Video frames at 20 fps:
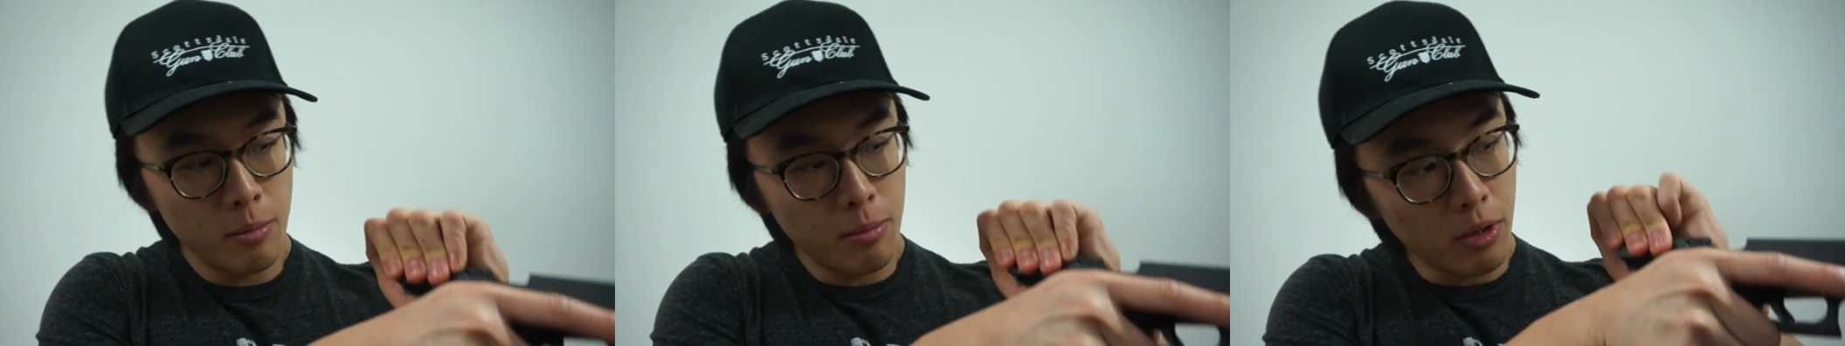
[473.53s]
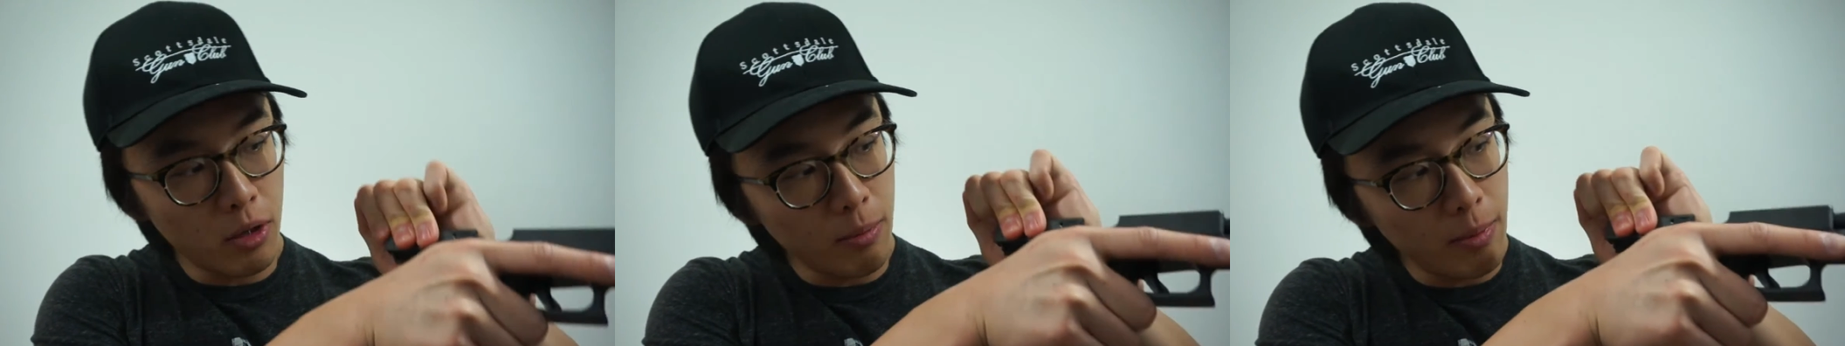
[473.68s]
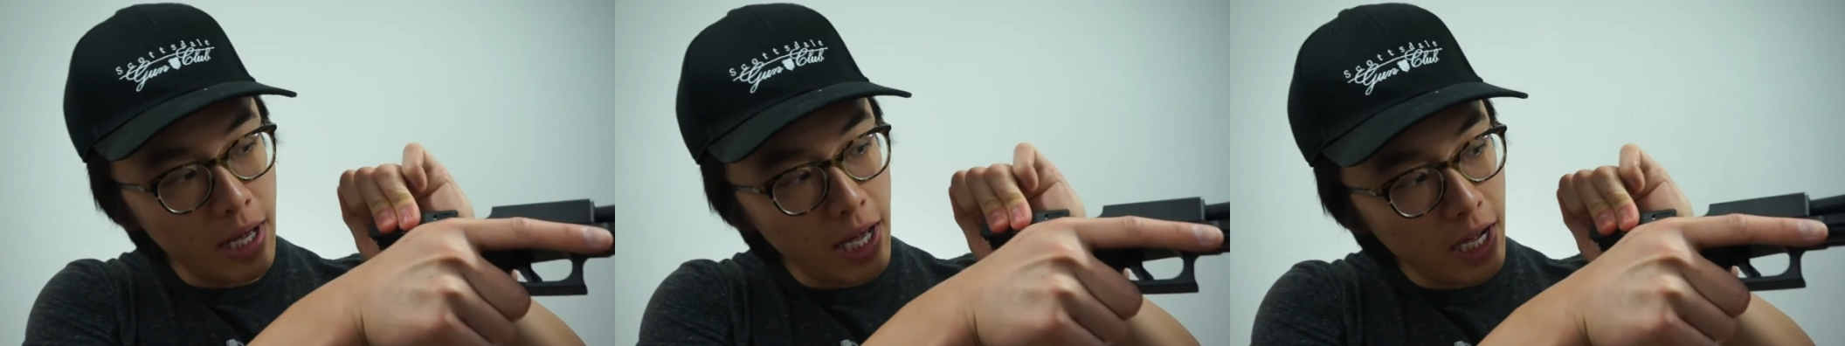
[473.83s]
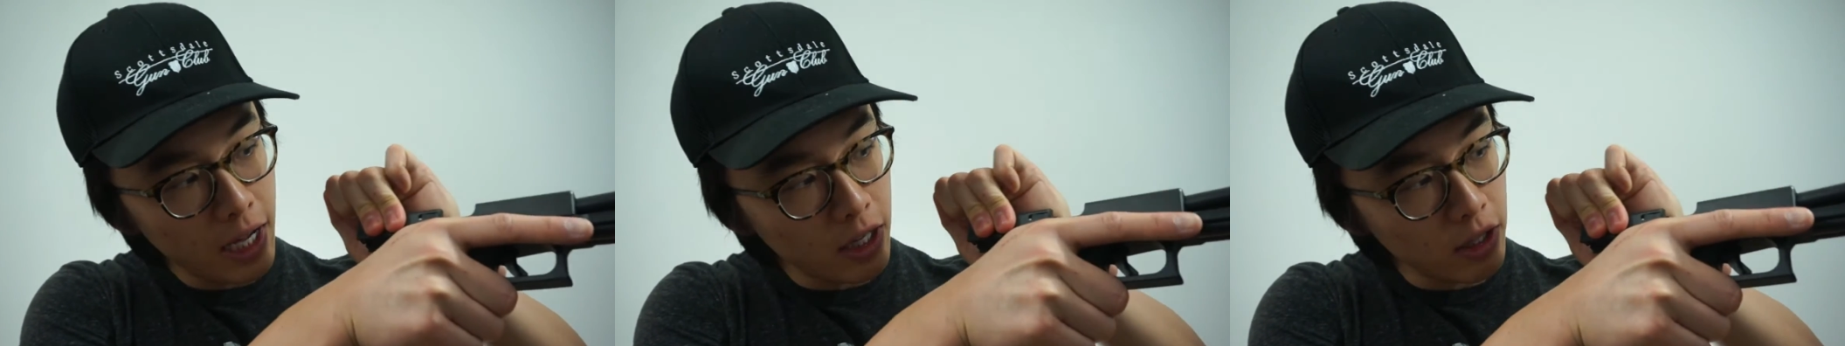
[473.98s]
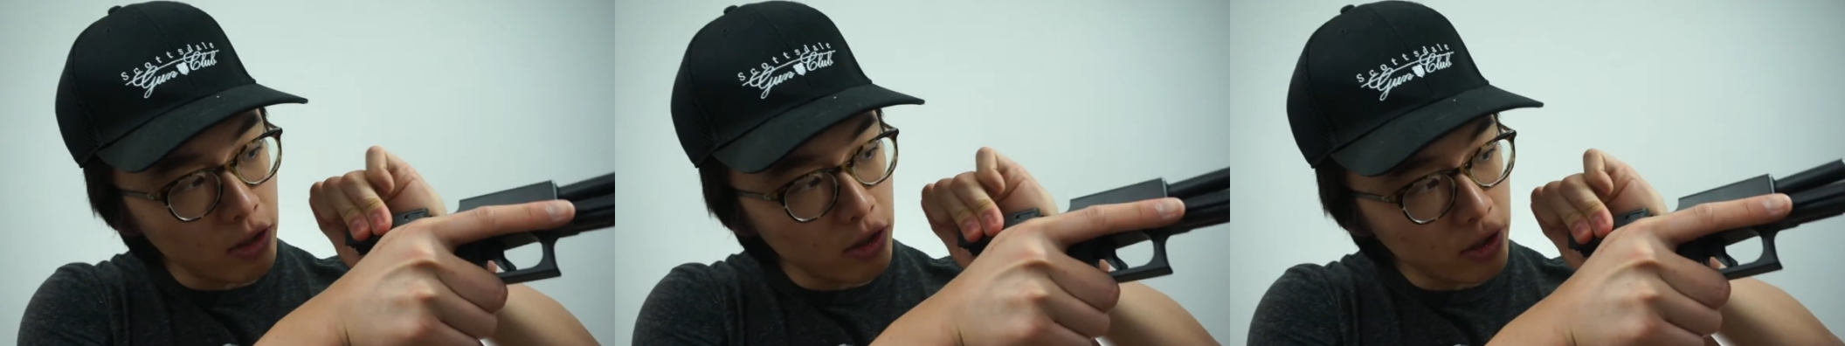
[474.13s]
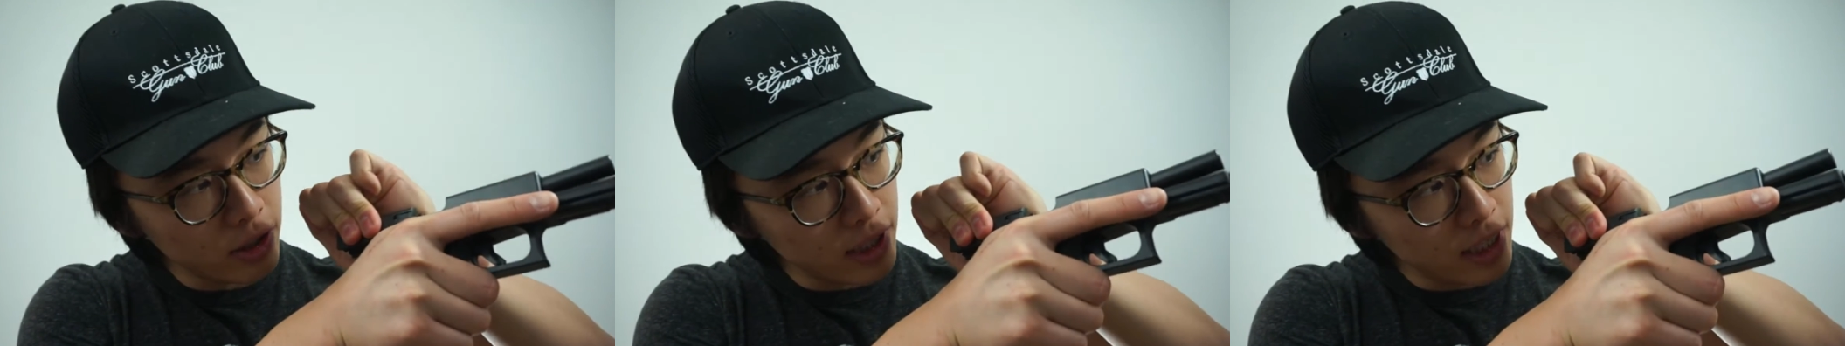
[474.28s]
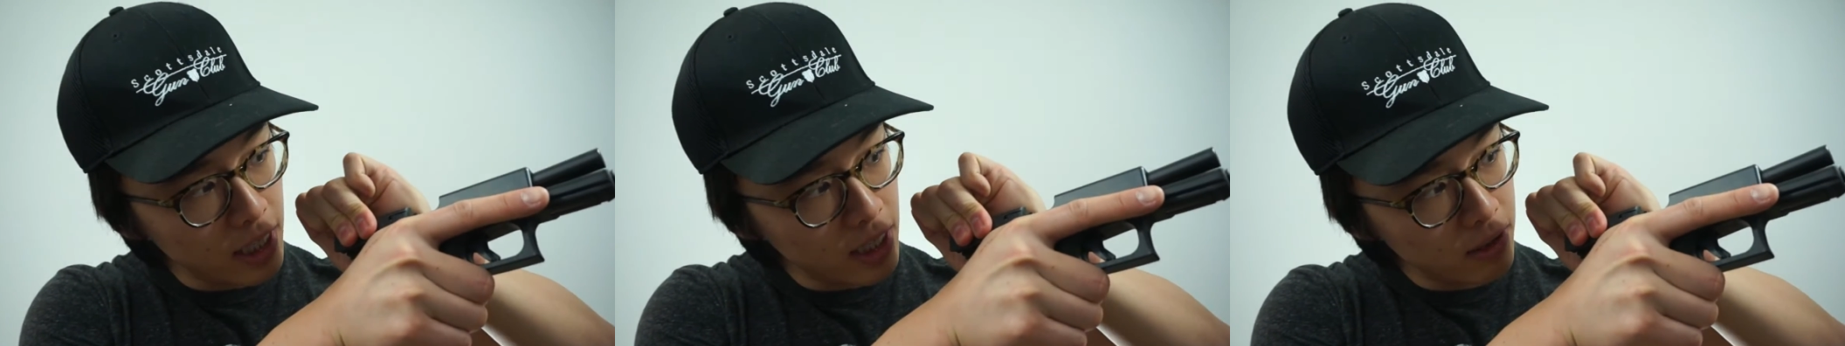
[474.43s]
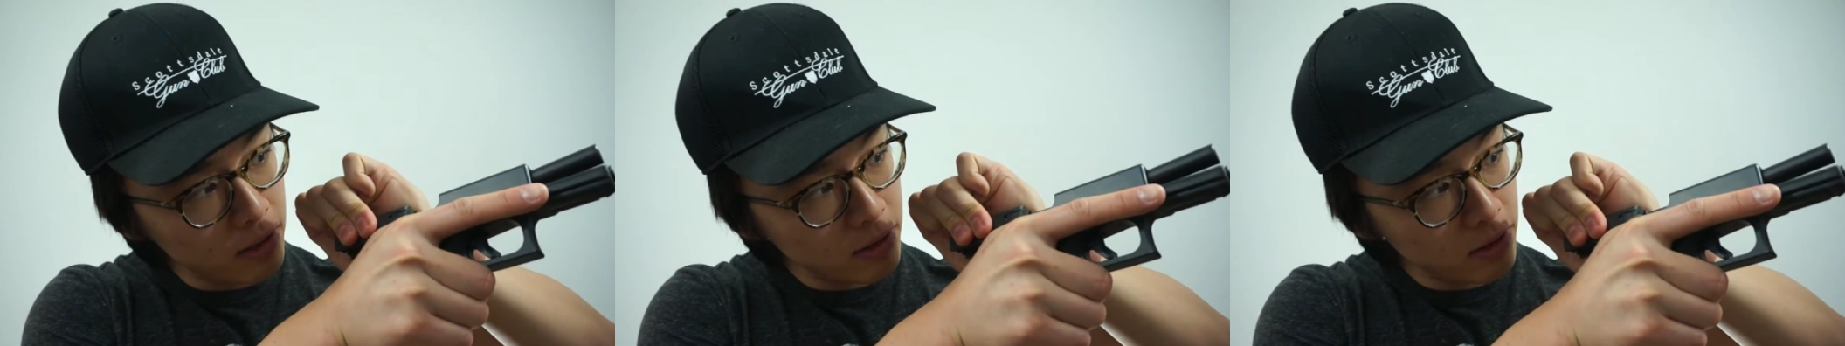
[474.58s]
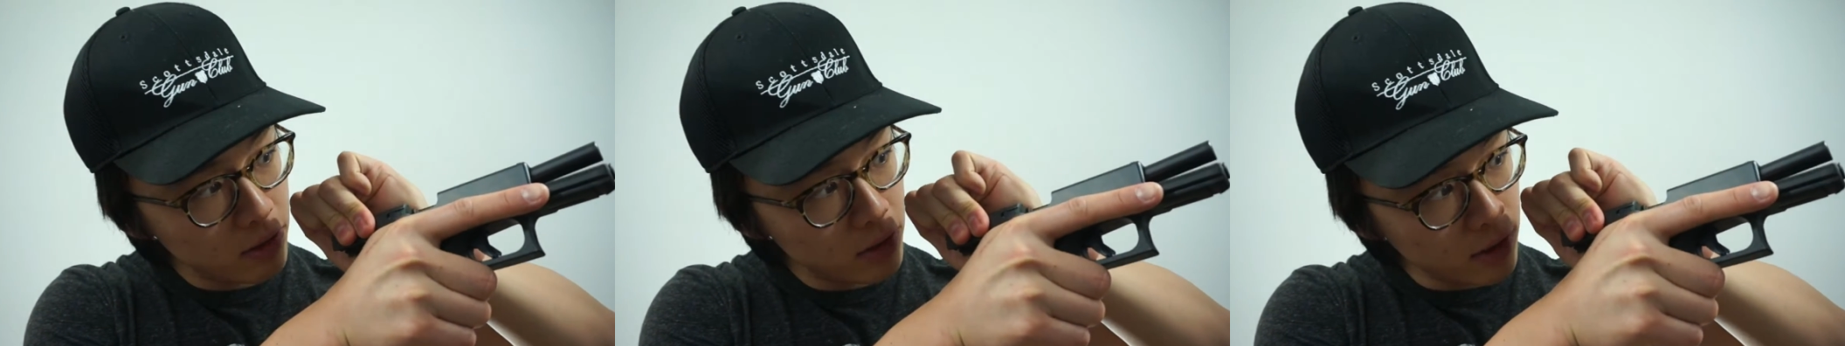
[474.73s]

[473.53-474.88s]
pull back, look down,